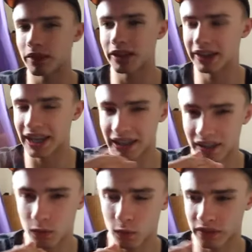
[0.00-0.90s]
link,
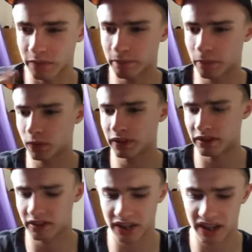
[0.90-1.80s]
was it point,
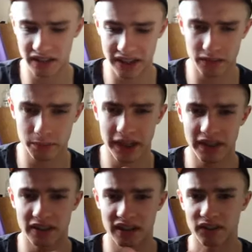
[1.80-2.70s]

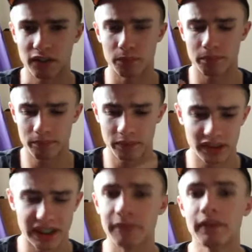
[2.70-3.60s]
explain, no,
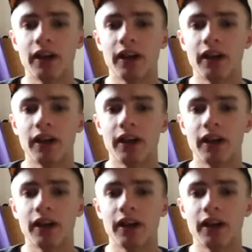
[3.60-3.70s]
yeah.